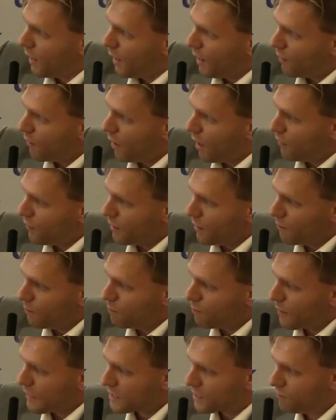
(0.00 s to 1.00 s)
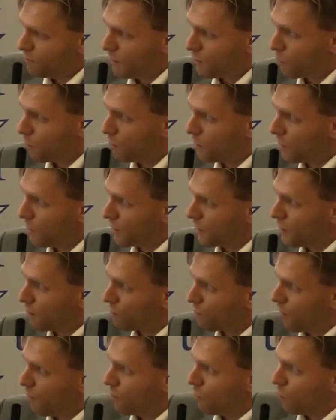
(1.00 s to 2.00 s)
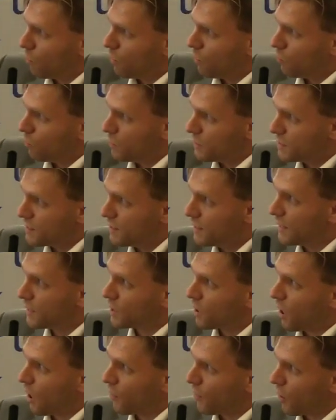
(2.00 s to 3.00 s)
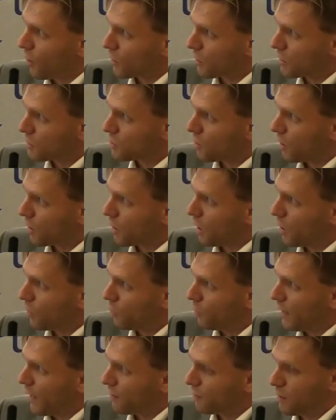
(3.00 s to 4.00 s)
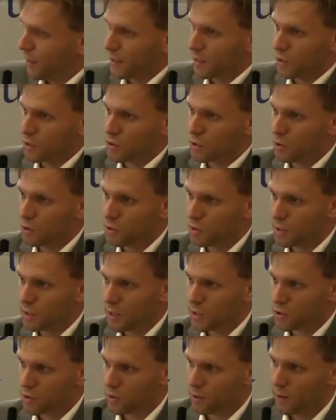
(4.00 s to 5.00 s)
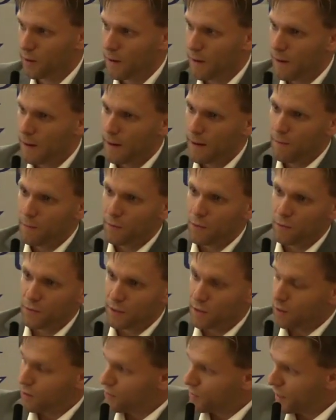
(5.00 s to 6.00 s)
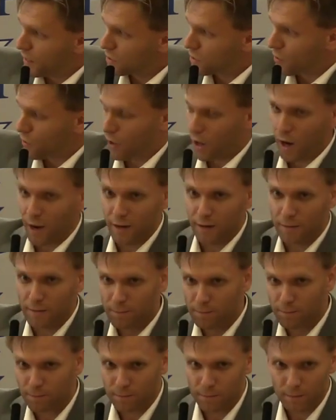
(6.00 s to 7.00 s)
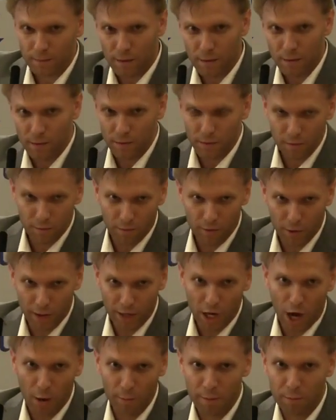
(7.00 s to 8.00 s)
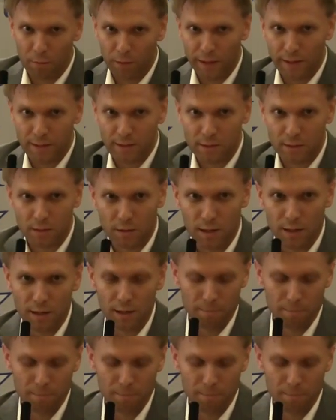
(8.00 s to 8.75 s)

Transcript: of a piece of memorabilia from what was then called the Arkansas Colored Athletic Association. These are not very commonplace.